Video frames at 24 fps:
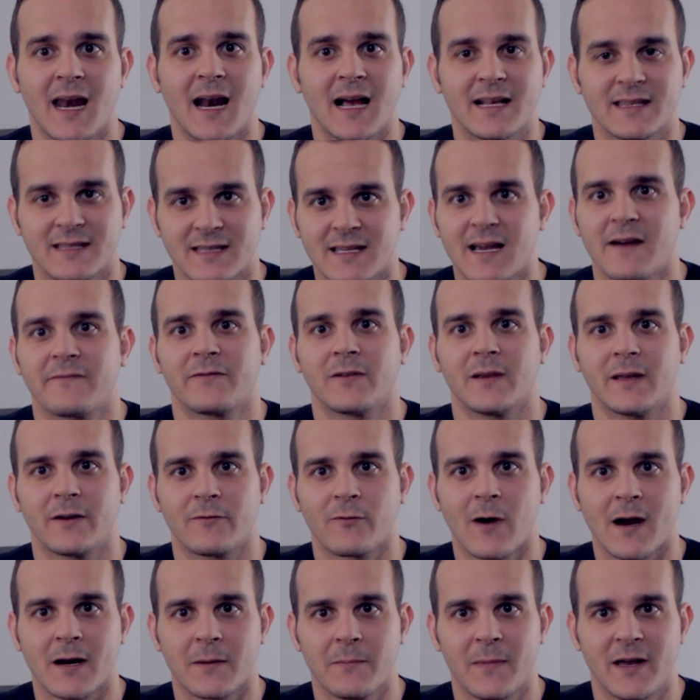and I definitely
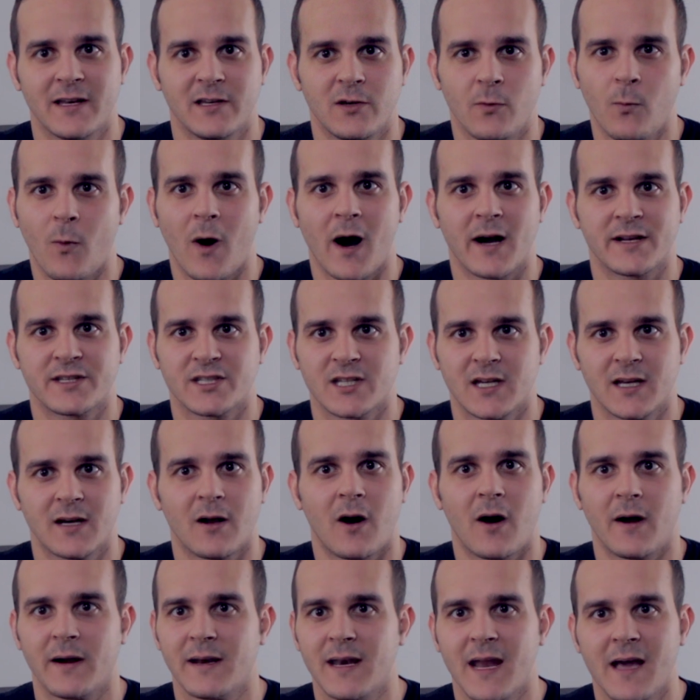recommend you watch it
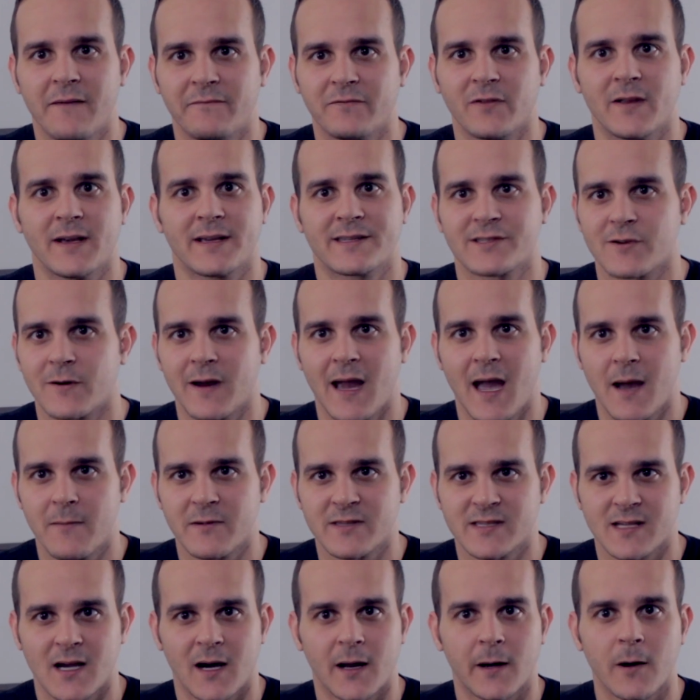on Netflix or
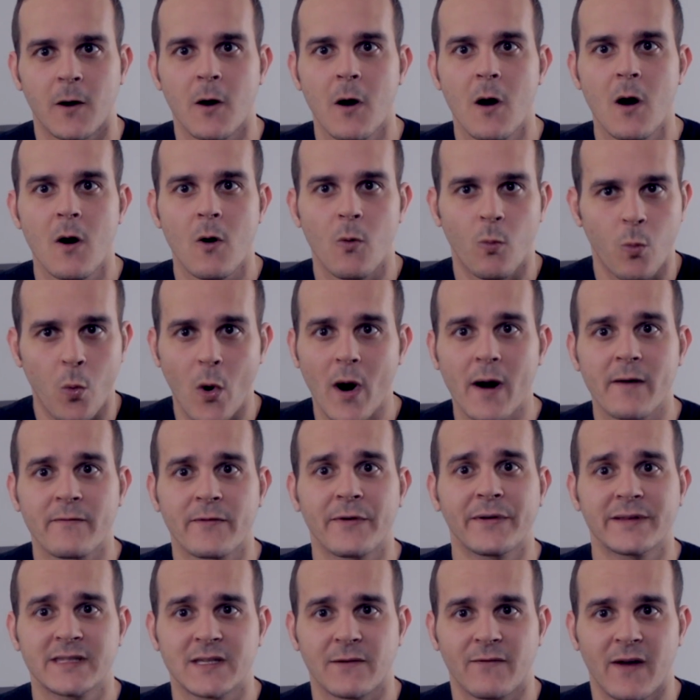Amazon.
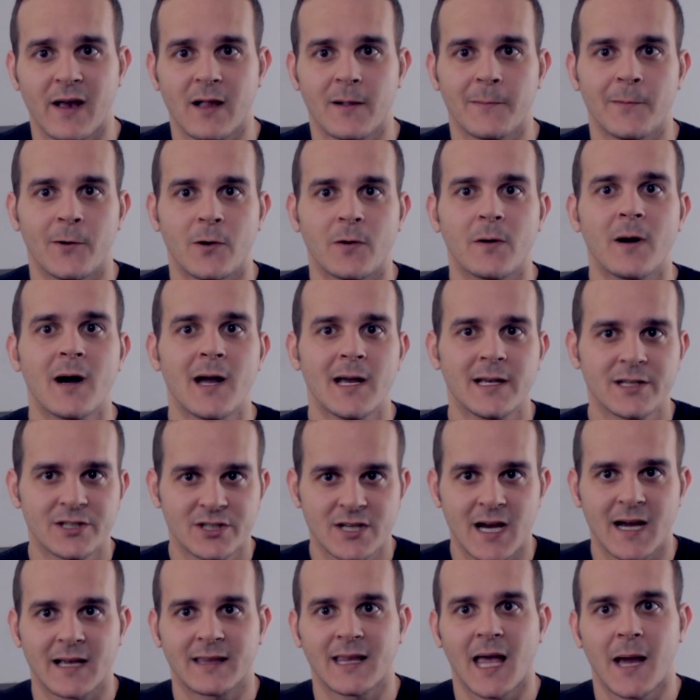Wherever it's available,
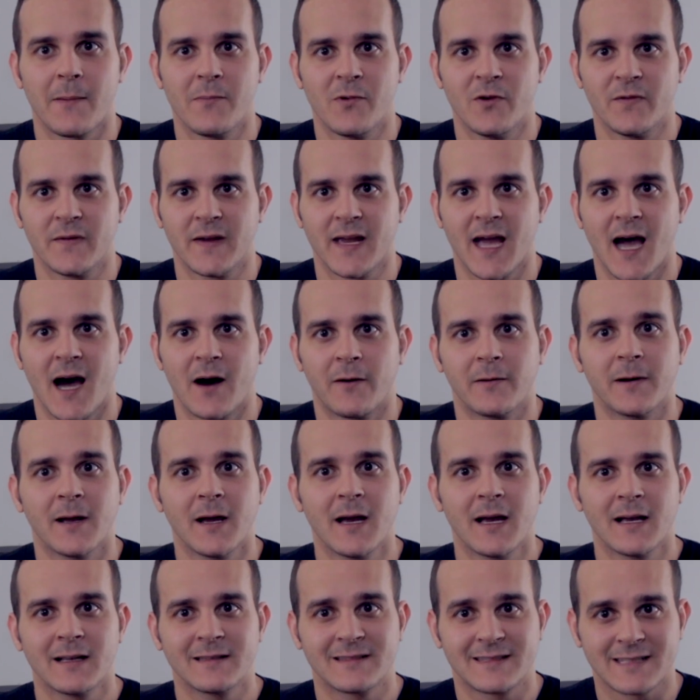check that movie out.
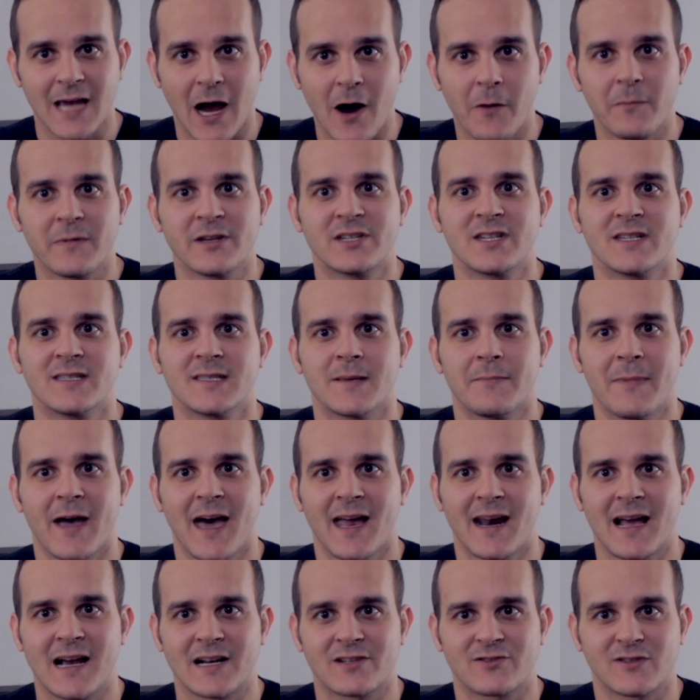Tell me she's a
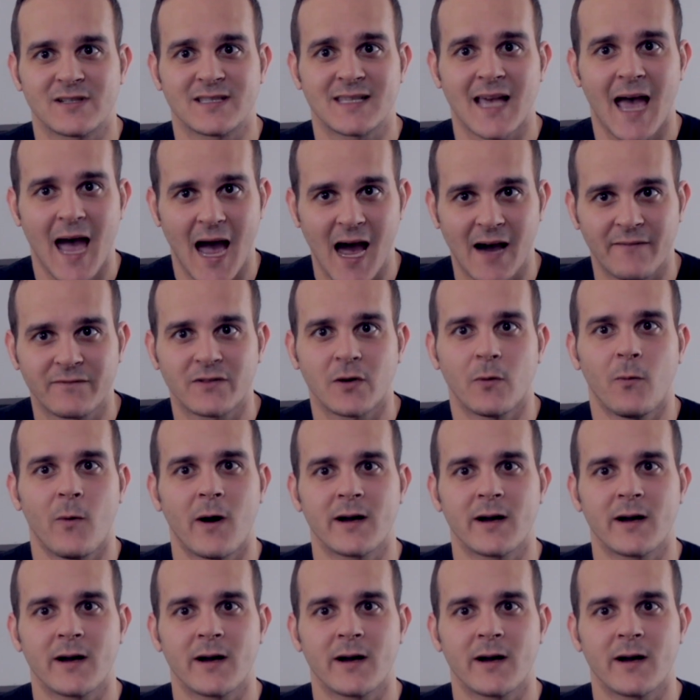bad actress after